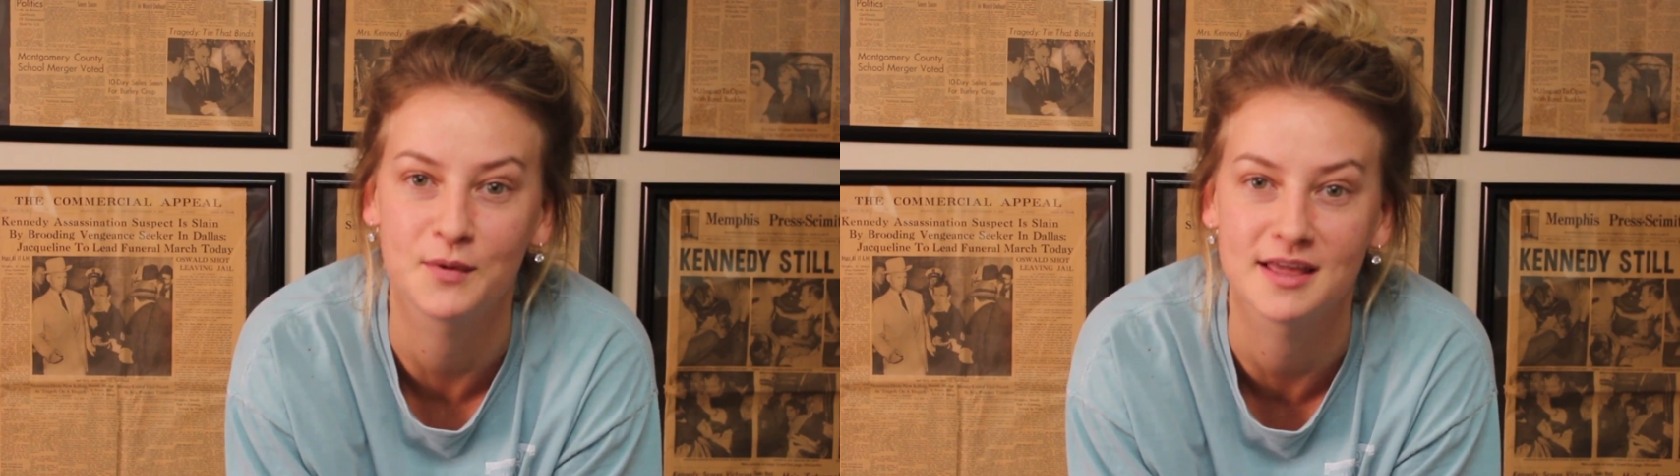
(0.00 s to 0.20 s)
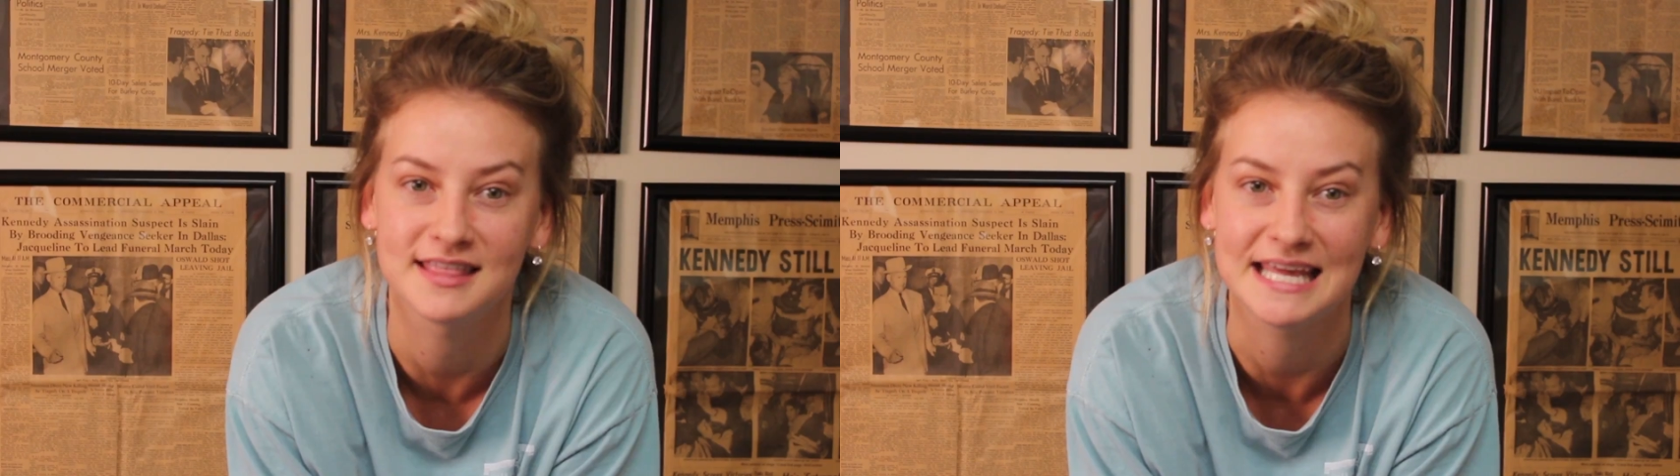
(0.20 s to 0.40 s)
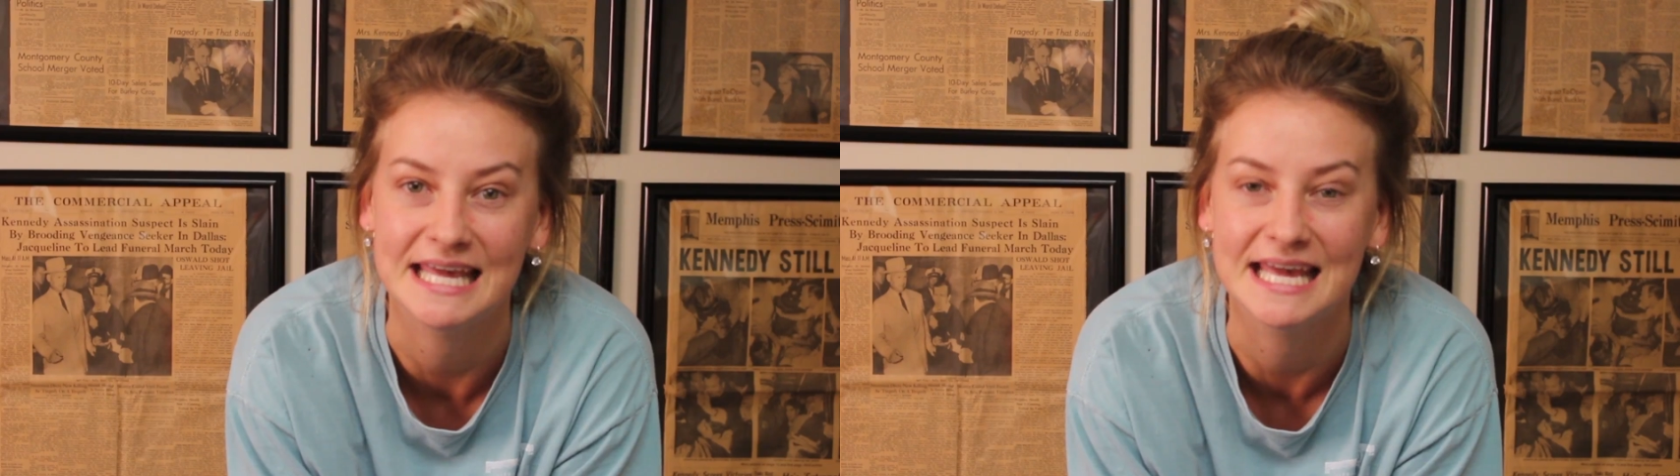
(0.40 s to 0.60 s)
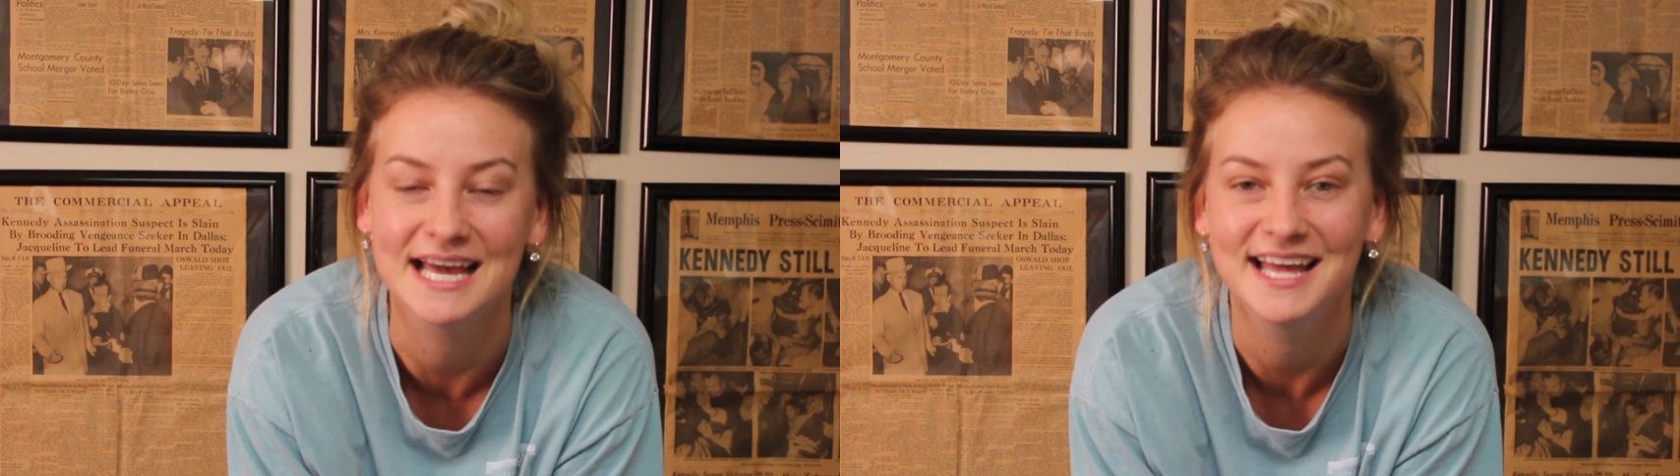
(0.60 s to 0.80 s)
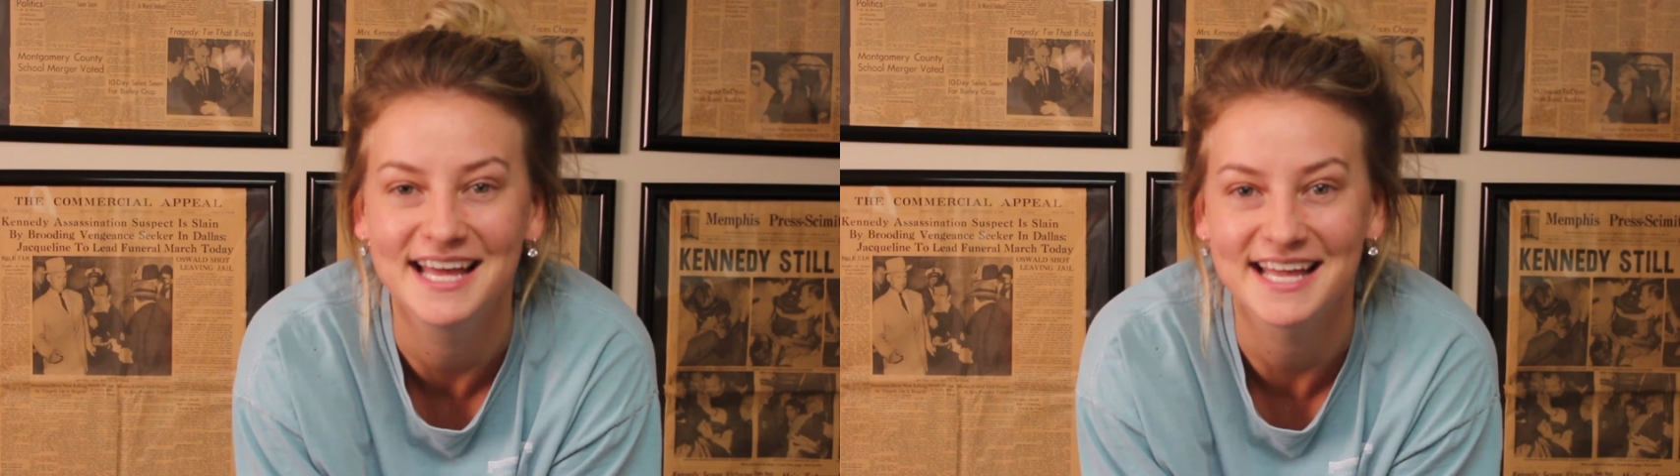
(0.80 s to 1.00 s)
with
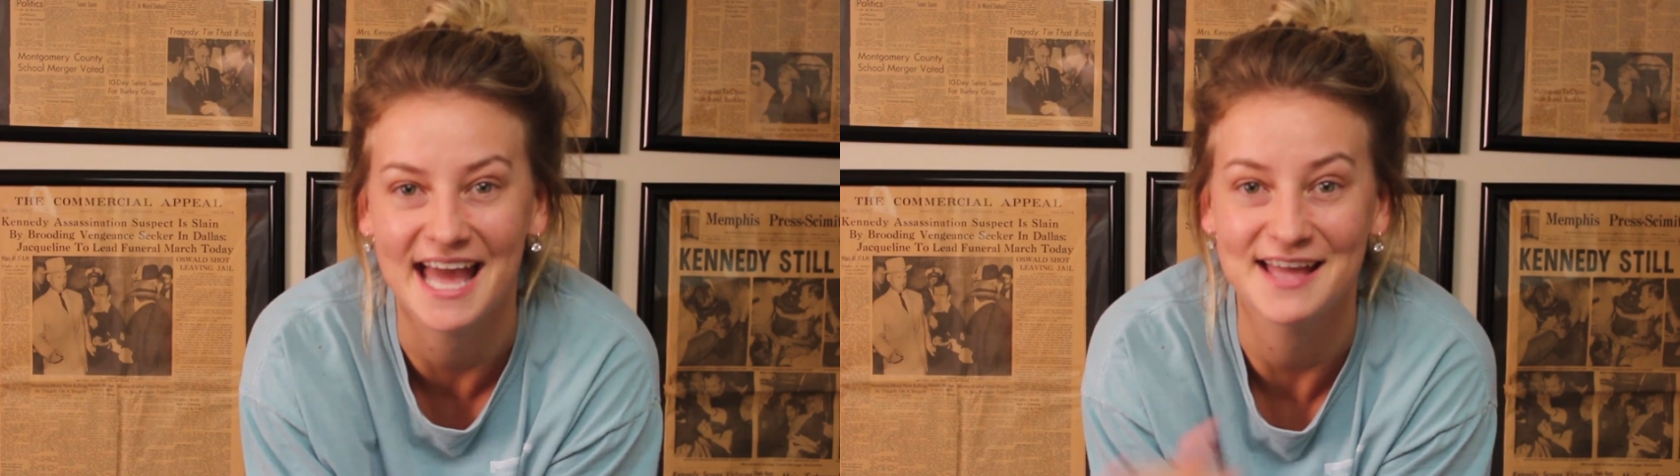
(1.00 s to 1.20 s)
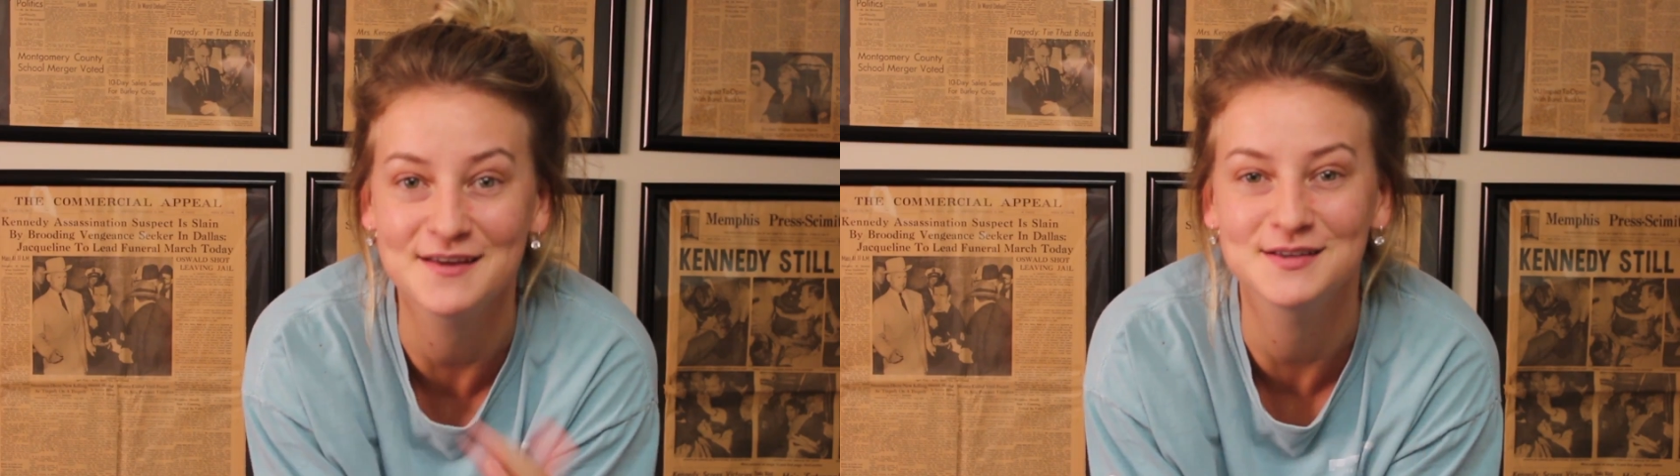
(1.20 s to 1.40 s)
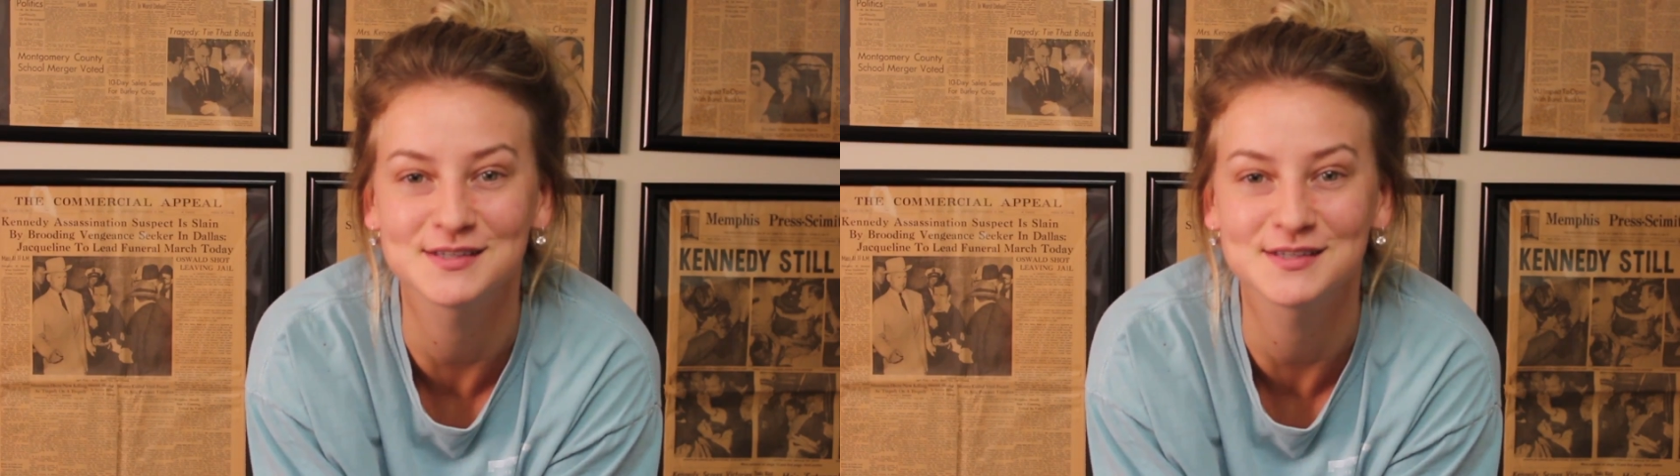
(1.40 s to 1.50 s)
EKU.